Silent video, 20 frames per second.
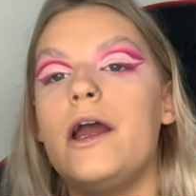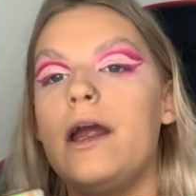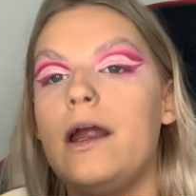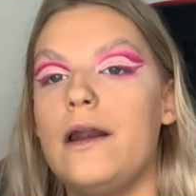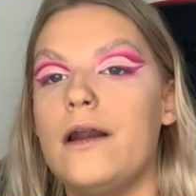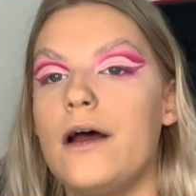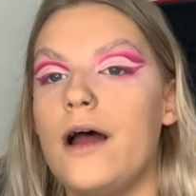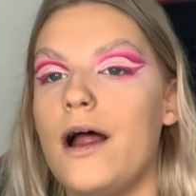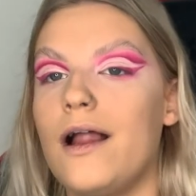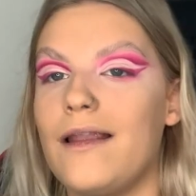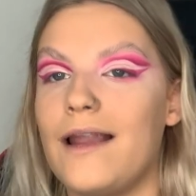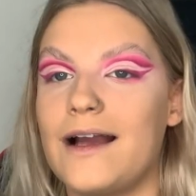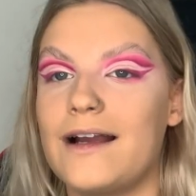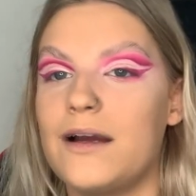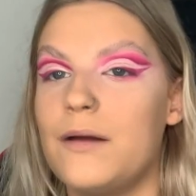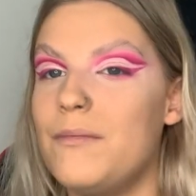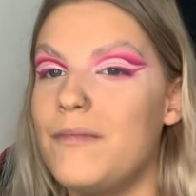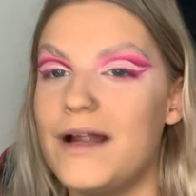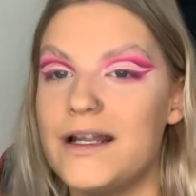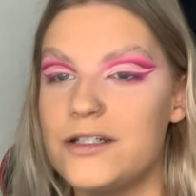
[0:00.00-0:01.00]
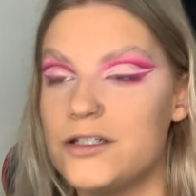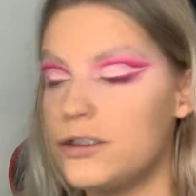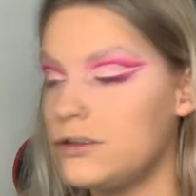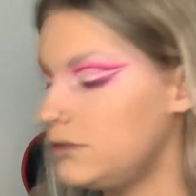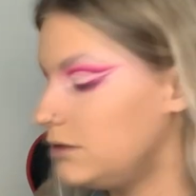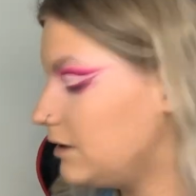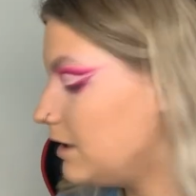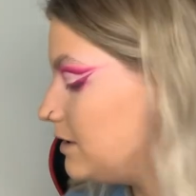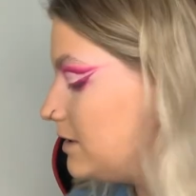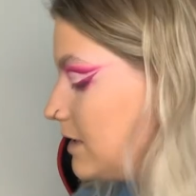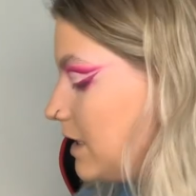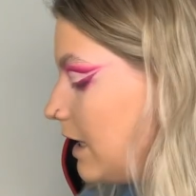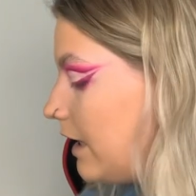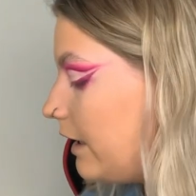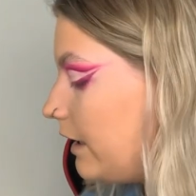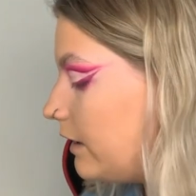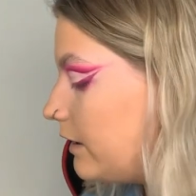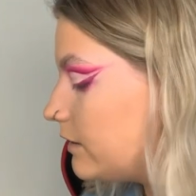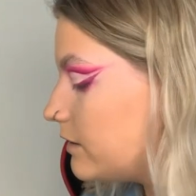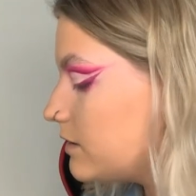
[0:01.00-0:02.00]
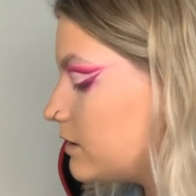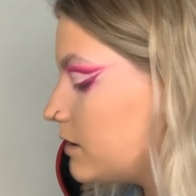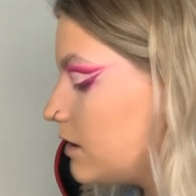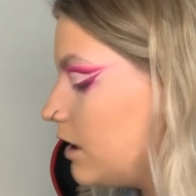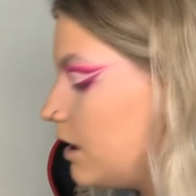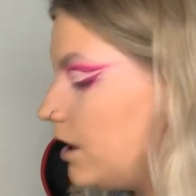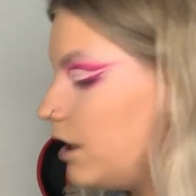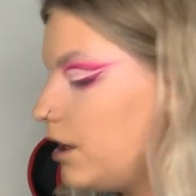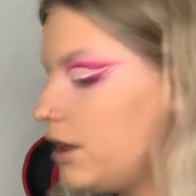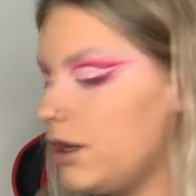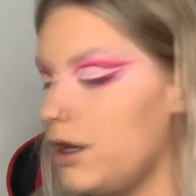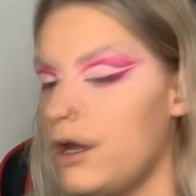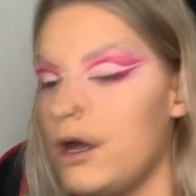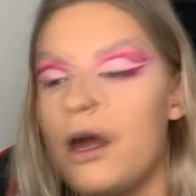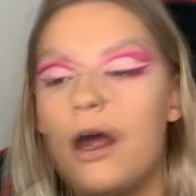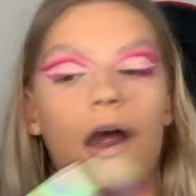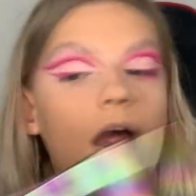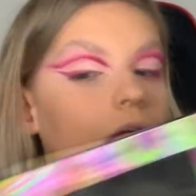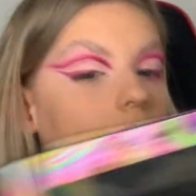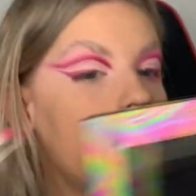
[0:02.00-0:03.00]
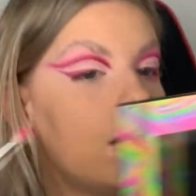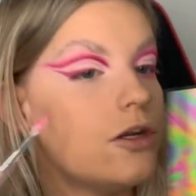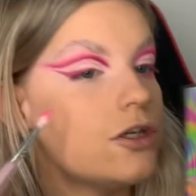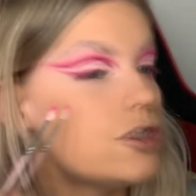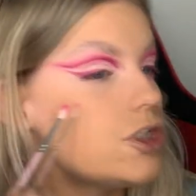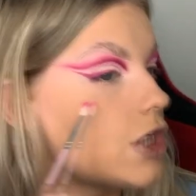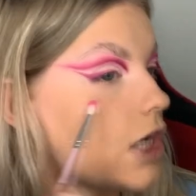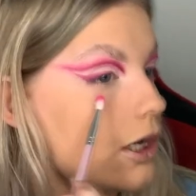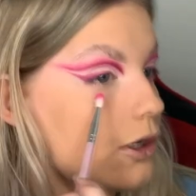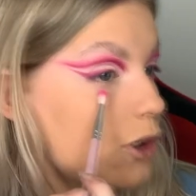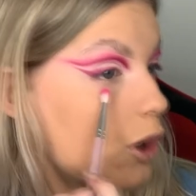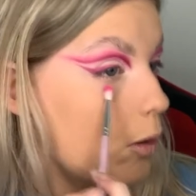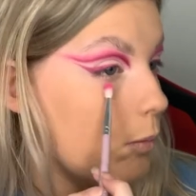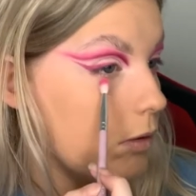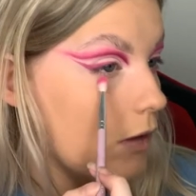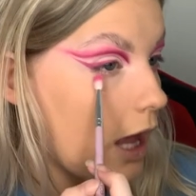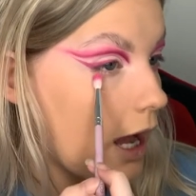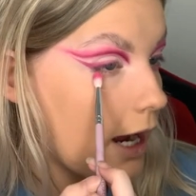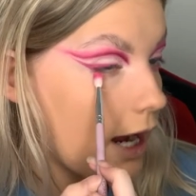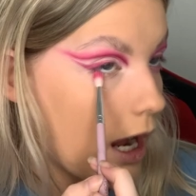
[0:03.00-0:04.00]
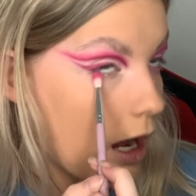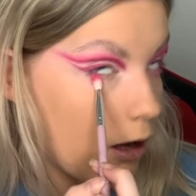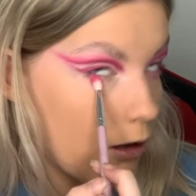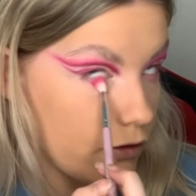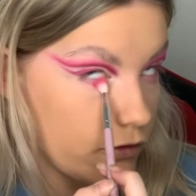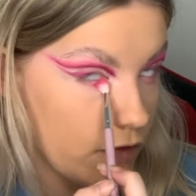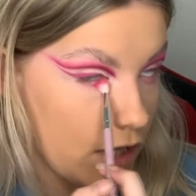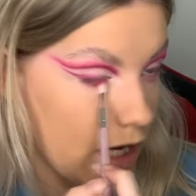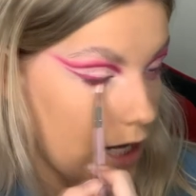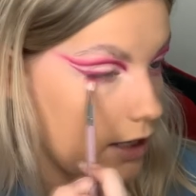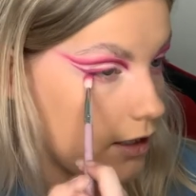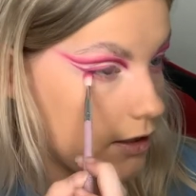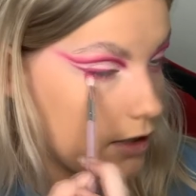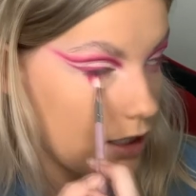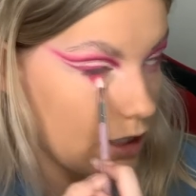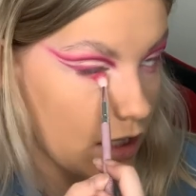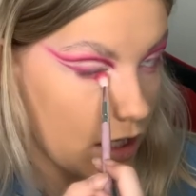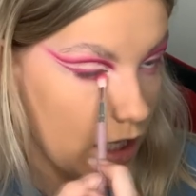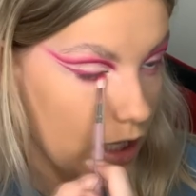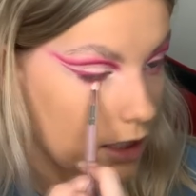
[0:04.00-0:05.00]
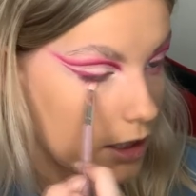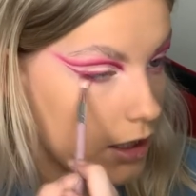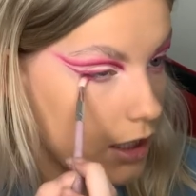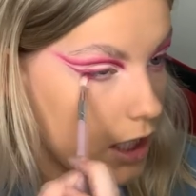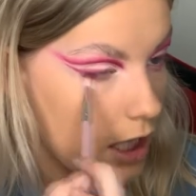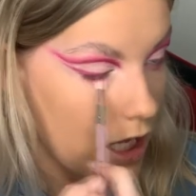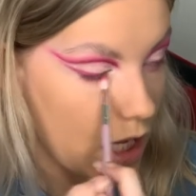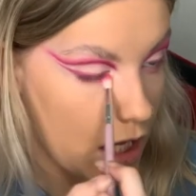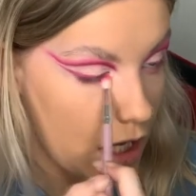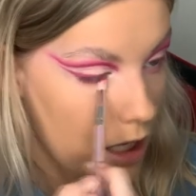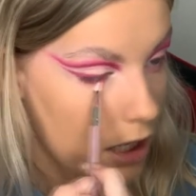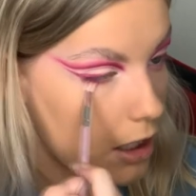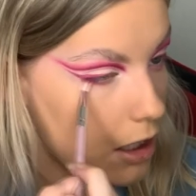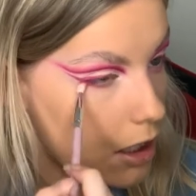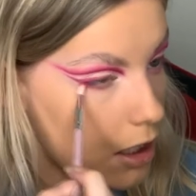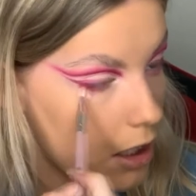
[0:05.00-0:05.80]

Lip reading: in like a mental daze. She had no blackouts, anything like that.